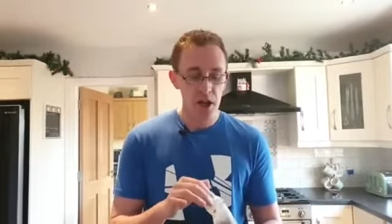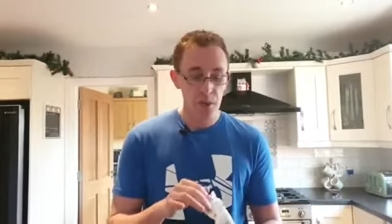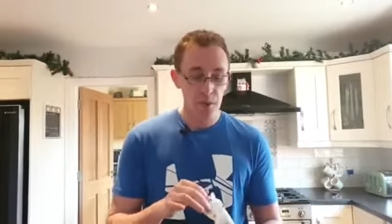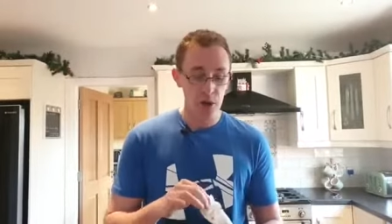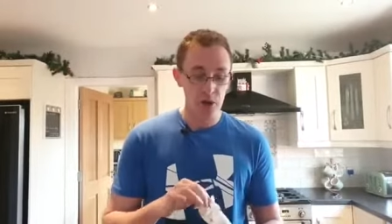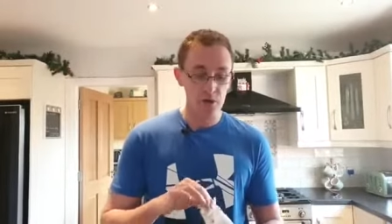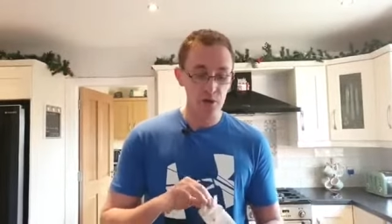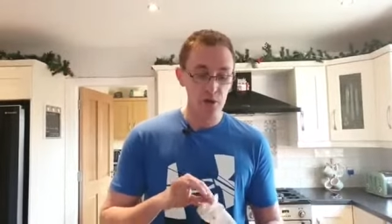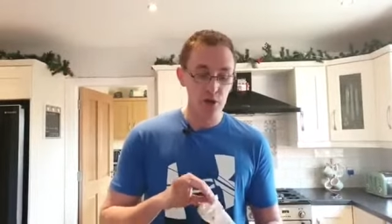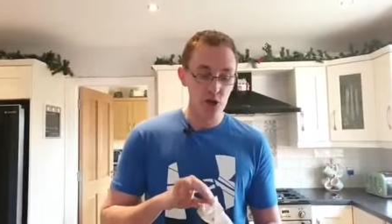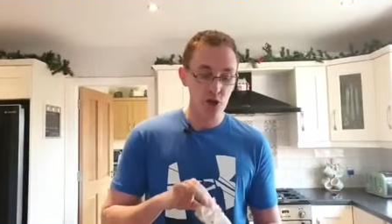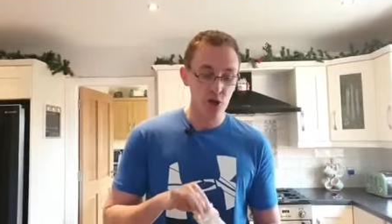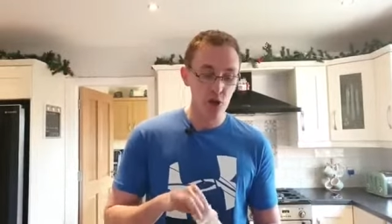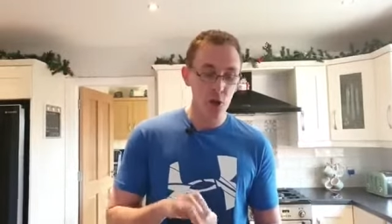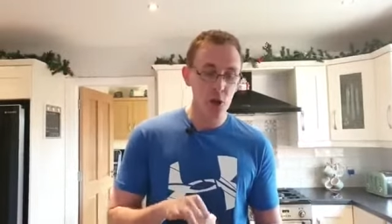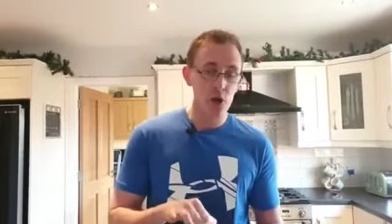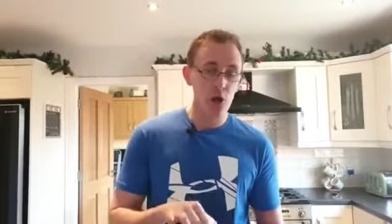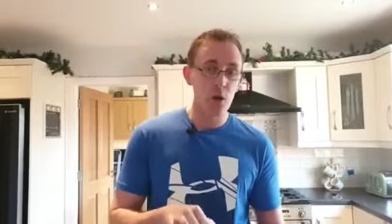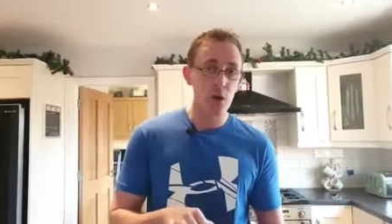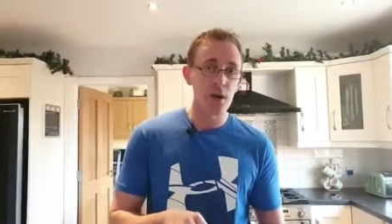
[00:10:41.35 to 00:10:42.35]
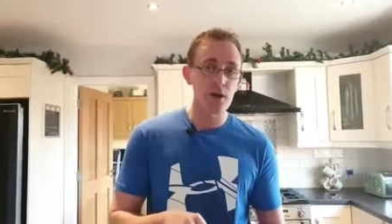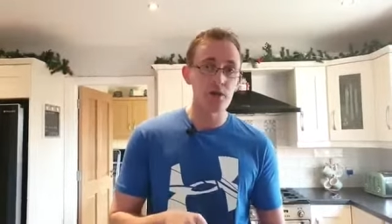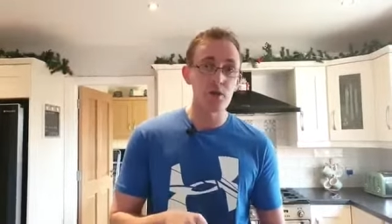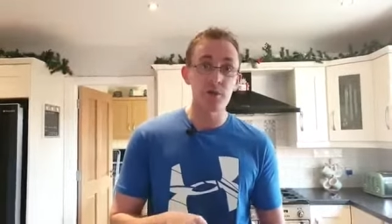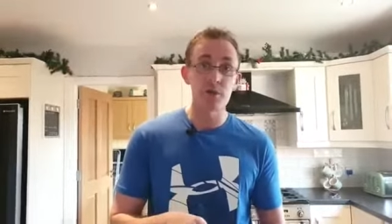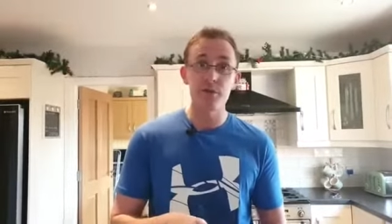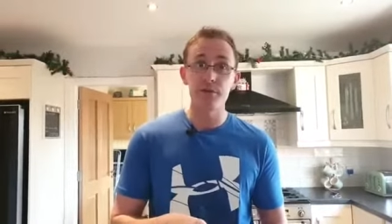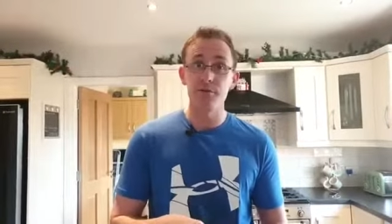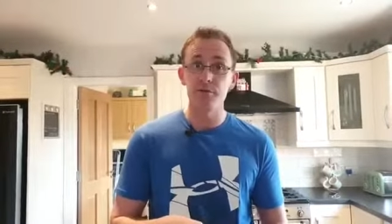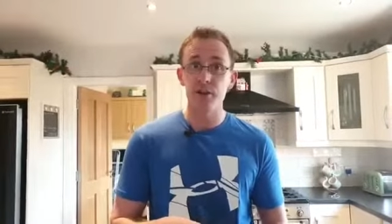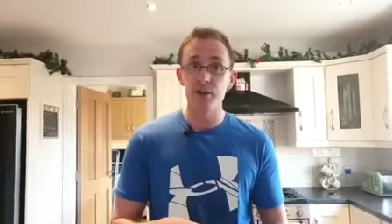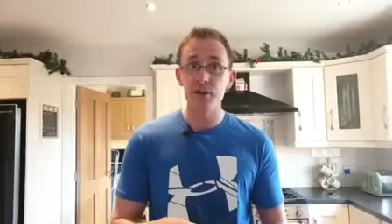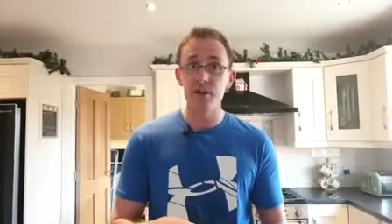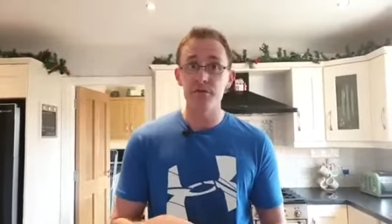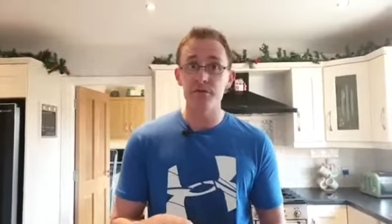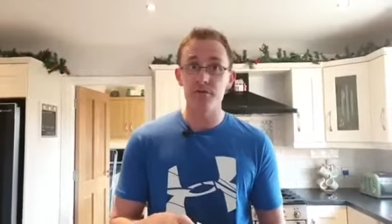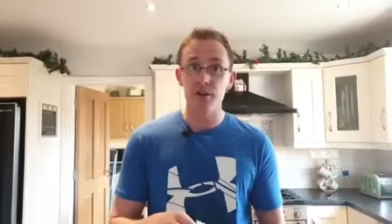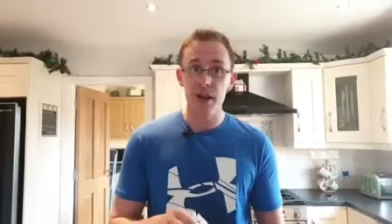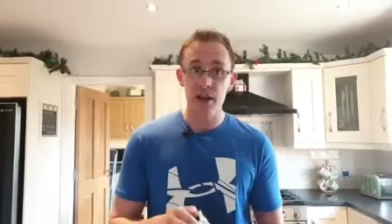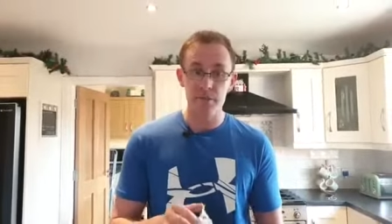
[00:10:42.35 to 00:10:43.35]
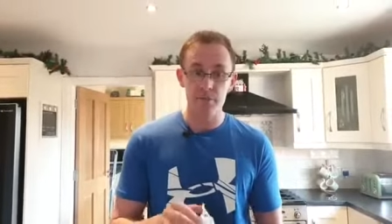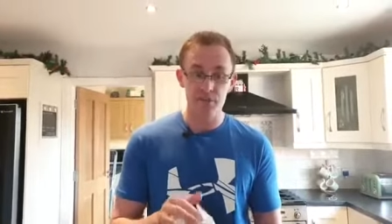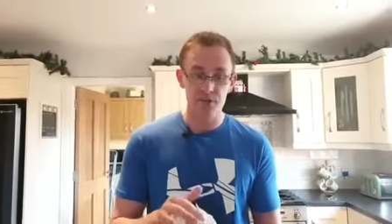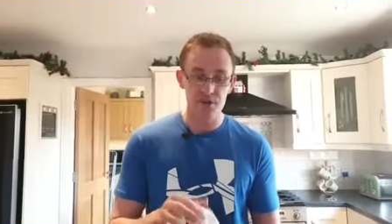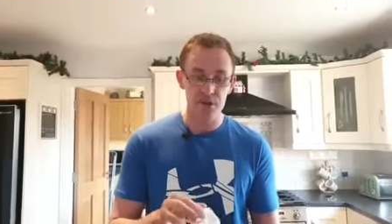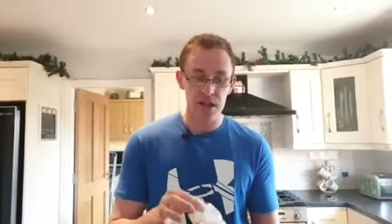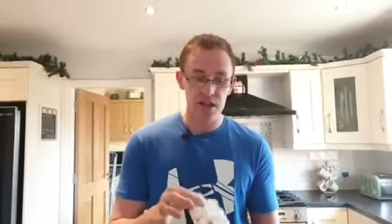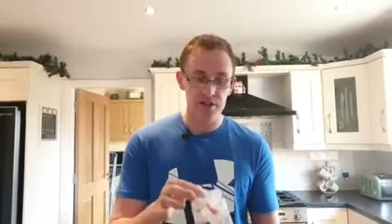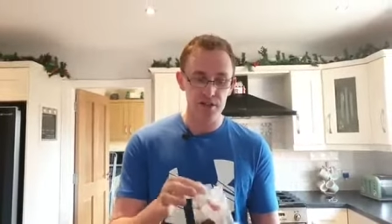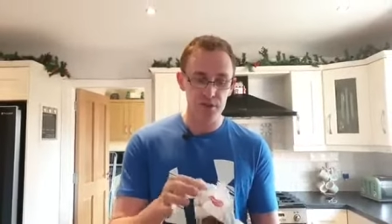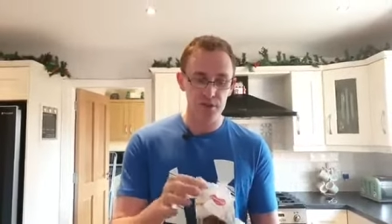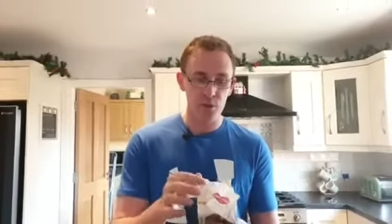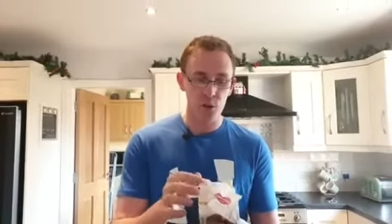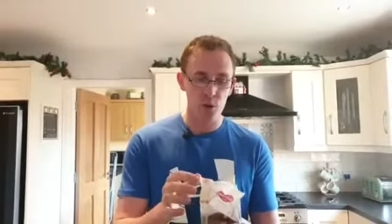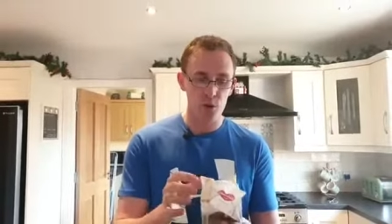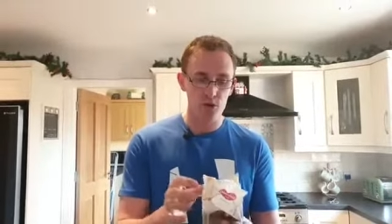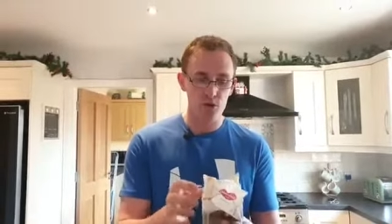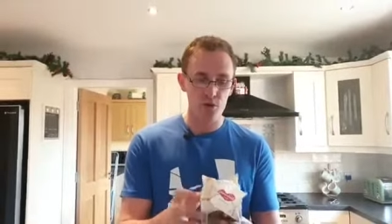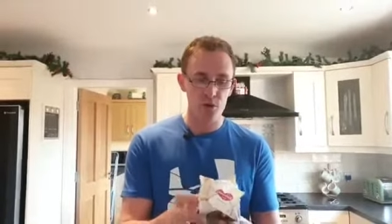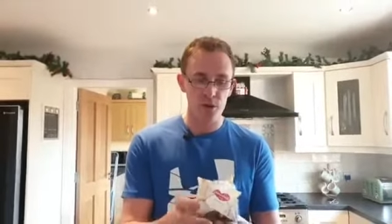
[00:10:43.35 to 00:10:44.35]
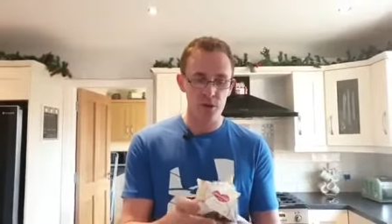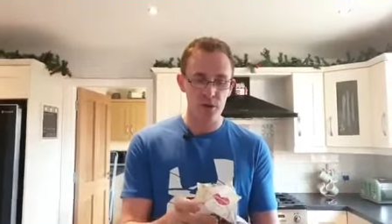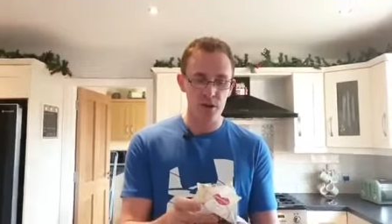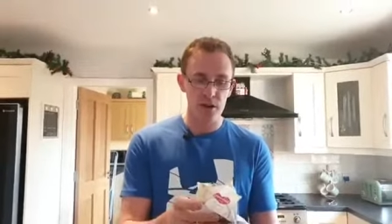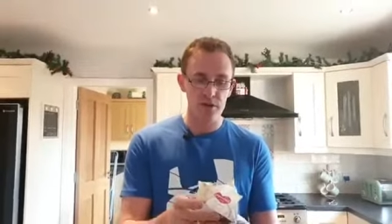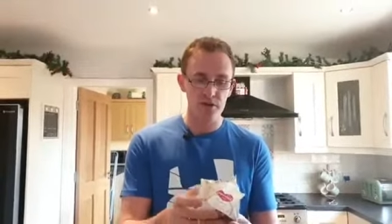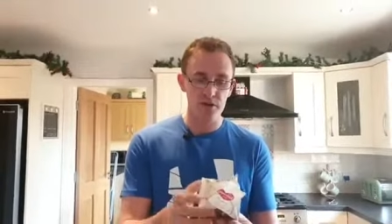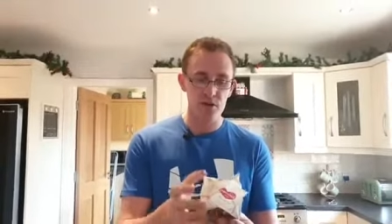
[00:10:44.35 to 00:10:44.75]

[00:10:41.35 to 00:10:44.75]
But I just want to show you what 25 grams, so that's the portion we're looking at.